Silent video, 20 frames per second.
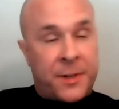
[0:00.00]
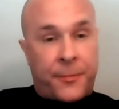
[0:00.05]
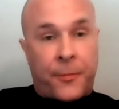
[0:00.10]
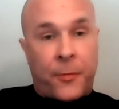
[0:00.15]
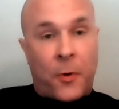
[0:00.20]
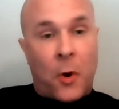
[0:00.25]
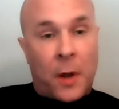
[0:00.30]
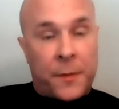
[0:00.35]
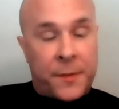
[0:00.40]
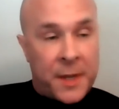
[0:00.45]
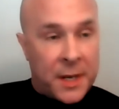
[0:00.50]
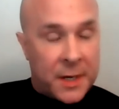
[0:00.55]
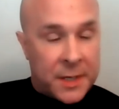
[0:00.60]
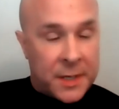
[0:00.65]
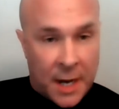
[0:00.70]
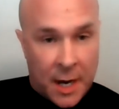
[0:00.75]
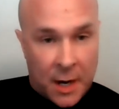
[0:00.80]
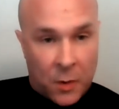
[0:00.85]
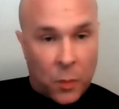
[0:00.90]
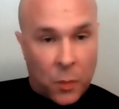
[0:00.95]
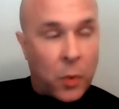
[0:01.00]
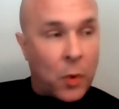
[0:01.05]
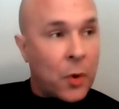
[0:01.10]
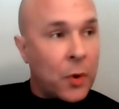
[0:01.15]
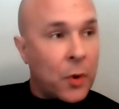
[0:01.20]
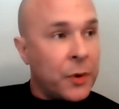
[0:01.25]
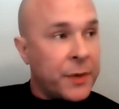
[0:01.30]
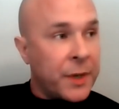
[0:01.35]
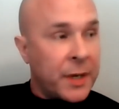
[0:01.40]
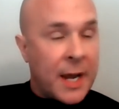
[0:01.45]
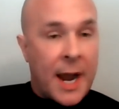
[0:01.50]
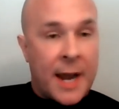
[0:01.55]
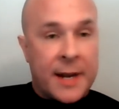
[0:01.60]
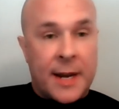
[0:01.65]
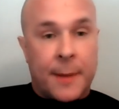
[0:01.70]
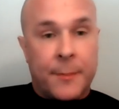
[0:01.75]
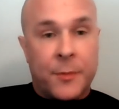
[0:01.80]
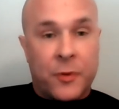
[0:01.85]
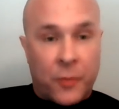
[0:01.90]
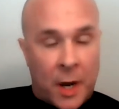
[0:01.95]
defraud the entire world, a guy
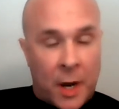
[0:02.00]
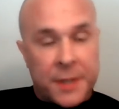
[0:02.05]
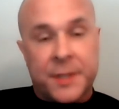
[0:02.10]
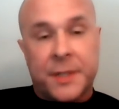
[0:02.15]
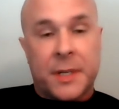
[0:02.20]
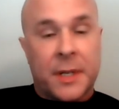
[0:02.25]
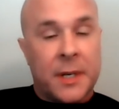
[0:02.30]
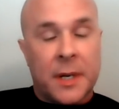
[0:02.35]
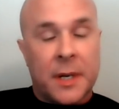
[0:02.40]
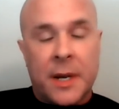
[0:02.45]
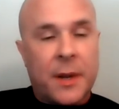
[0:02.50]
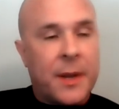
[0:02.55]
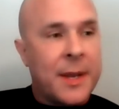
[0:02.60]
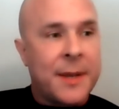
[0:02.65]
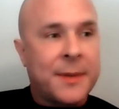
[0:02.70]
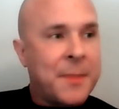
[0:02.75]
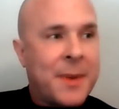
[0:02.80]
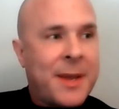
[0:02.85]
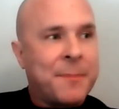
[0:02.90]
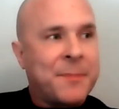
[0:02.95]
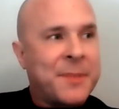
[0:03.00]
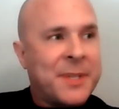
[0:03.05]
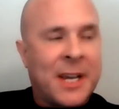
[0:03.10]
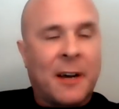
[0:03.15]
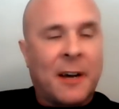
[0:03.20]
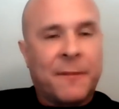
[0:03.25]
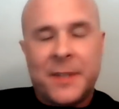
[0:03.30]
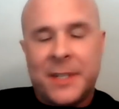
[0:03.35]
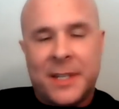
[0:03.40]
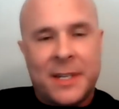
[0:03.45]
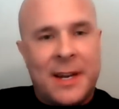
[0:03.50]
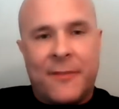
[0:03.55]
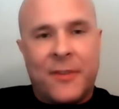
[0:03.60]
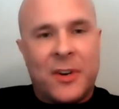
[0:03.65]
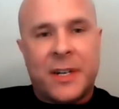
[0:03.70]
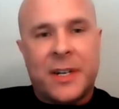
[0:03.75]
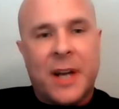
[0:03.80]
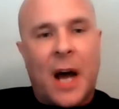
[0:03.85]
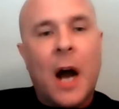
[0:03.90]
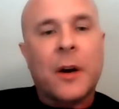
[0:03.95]
named Drosten, himself isn't
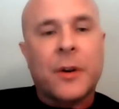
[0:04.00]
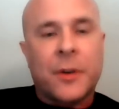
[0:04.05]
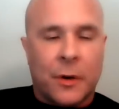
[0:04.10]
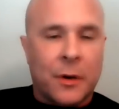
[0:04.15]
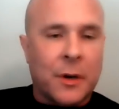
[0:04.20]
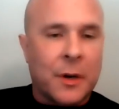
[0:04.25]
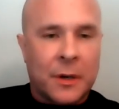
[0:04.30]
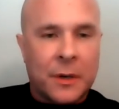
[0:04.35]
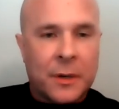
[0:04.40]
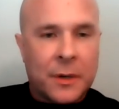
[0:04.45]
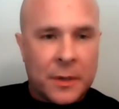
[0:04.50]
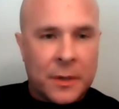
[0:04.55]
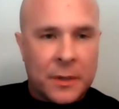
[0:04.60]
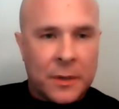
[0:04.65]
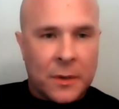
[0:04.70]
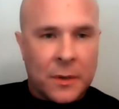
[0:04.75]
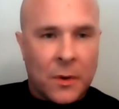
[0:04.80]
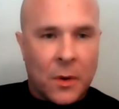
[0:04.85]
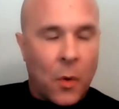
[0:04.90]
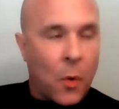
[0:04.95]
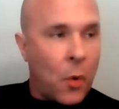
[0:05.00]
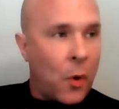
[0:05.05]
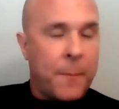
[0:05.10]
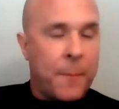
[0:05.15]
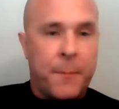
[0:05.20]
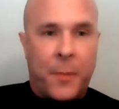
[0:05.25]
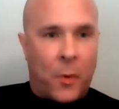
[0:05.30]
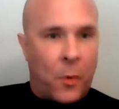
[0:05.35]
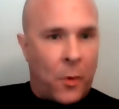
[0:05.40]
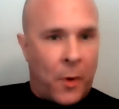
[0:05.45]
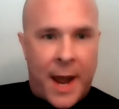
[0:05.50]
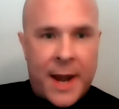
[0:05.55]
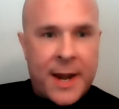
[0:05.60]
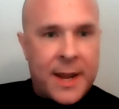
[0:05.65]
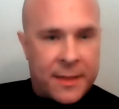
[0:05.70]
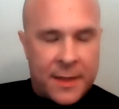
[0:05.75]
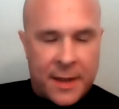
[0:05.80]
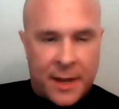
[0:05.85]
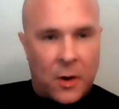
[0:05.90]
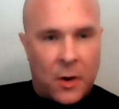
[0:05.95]
even a doctor or, or
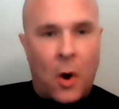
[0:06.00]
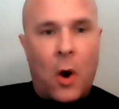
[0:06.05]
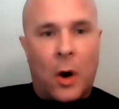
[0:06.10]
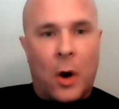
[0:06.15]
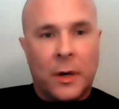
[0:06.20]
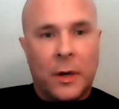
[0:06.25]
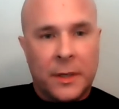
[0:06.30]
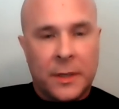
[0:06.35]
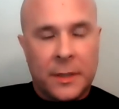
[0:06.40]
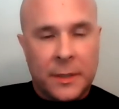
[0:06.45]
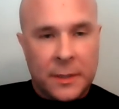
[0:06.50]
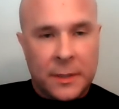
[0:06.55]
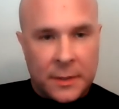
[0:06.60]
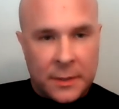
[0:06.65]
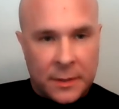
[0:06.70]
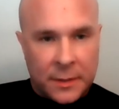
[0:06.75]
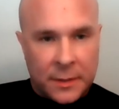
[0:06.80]
anything at all.